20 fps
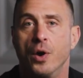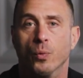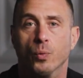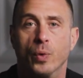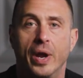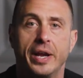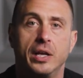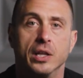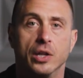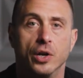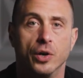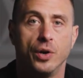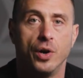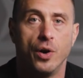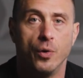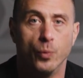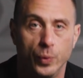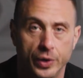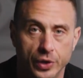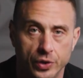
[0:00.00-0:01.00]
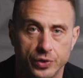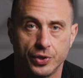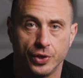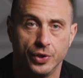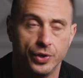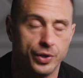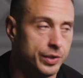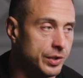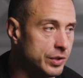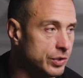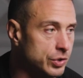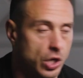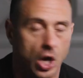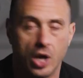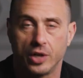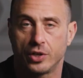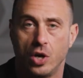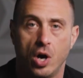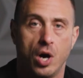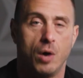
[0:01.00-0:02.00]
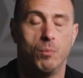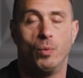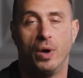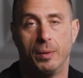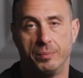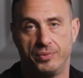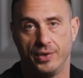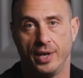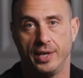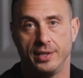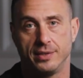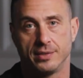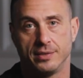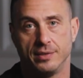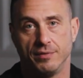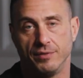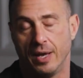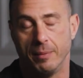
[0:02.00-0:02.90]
regular Realtor.com website.